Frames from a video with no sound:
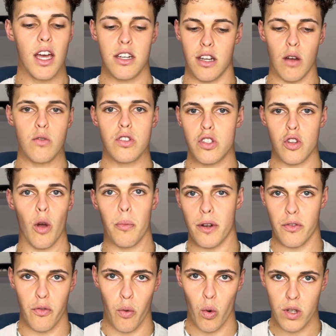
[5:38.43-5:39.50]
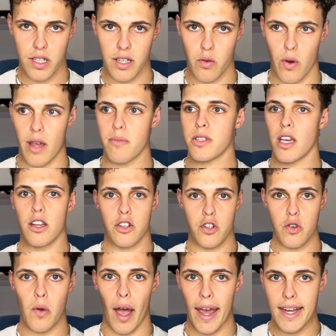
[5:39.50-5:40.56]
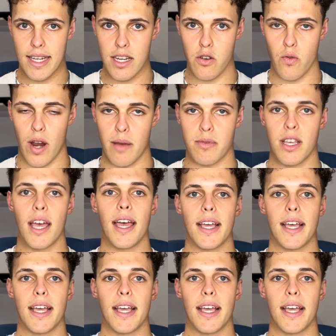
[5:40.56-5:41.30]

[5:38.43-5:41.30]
Don't stop at 14 reps, do 18 reps.